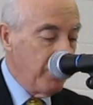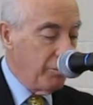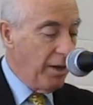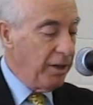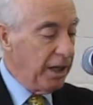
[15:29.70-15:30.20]

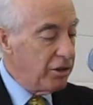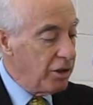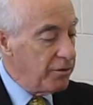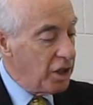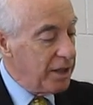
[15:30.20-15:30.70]
The
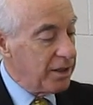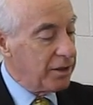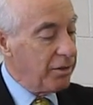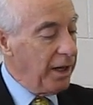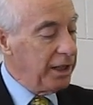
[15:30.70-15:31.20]
revelation of
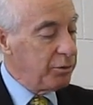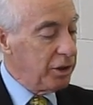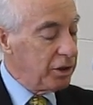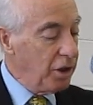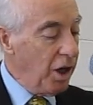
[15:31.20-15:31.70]
Jesus Christ,
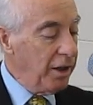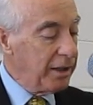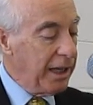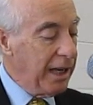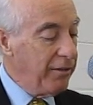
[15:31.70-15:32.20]
which
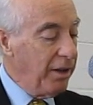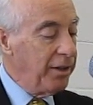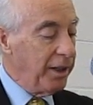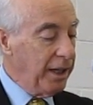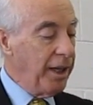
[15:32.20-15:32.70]
God gave
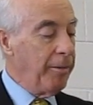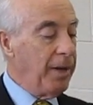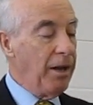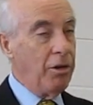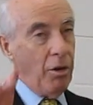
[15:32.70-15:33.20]
unto
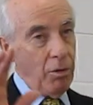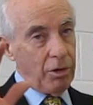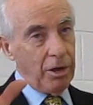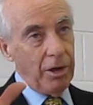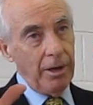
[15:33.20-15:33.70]
Him. Now,
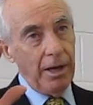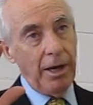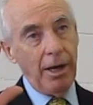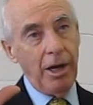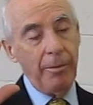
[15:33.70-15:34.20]
note
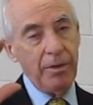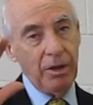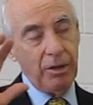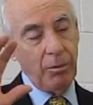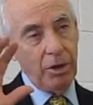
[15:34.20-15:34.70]
um,
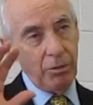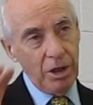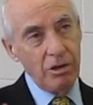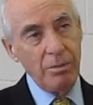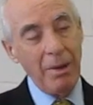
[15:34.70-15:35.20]
you, when you
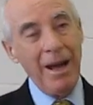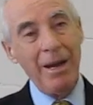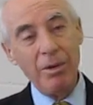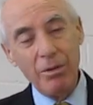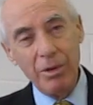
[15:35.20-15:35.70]
read your
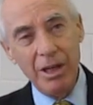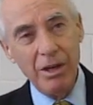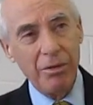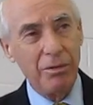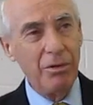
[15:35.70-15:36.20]
Bible, read
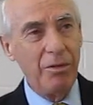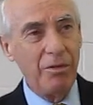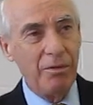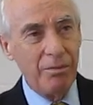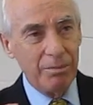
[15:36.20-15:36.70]
it through
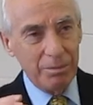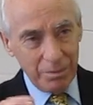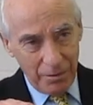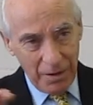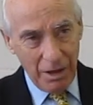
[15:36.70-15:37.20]

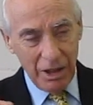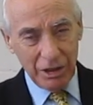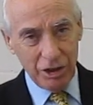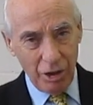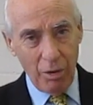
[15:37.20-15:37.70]

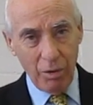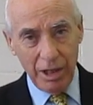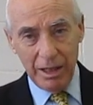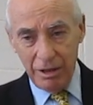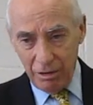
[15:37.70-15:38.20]
fairly
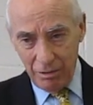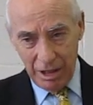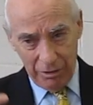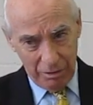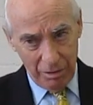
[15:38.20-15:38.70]
slowly. You can
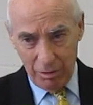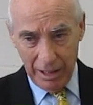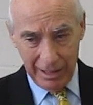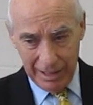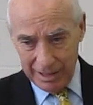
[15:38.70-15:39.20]
read it through
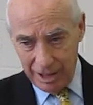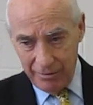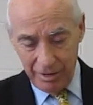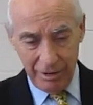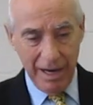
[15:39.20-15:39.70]
quickly and
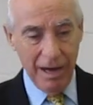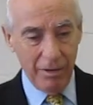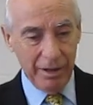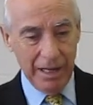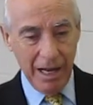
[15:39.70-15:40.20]
cover
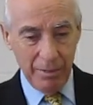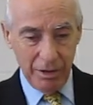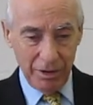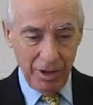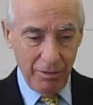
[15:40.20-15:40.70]
ground in that,
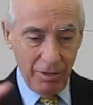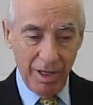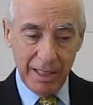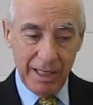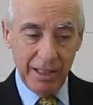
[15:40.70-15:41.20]
but you're going to
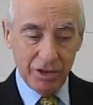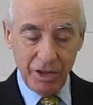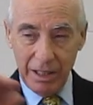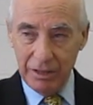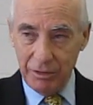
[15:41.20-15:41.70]
really catch
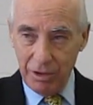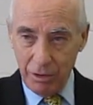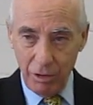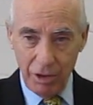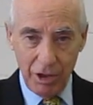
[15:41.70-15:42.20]
things when you
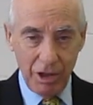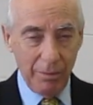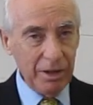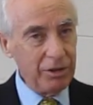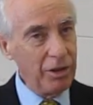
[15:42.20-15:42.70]
go a
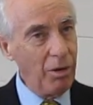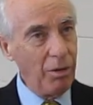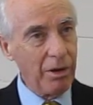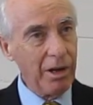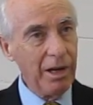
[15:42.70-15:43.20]
little bit
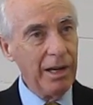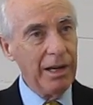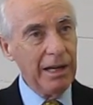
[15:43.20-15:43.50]
slower